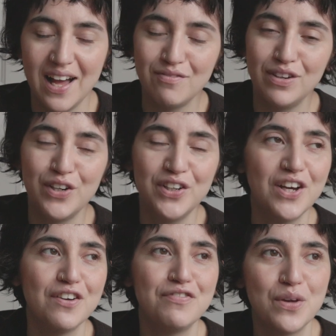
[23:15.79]
I've learned
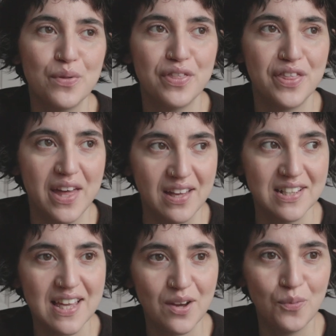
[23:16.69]
a few
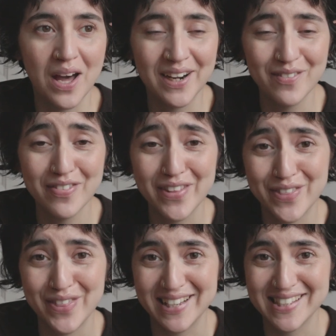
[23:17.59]
things, and one of the
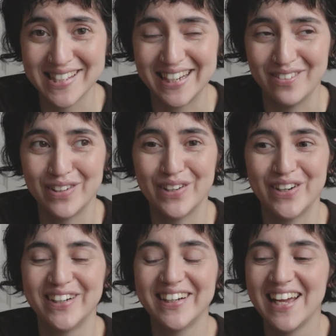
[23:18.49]
things that I've
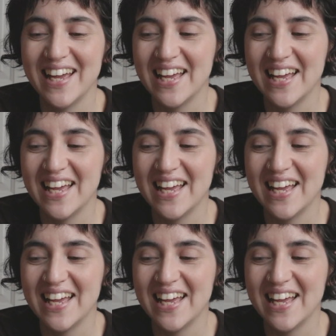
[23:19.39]
learned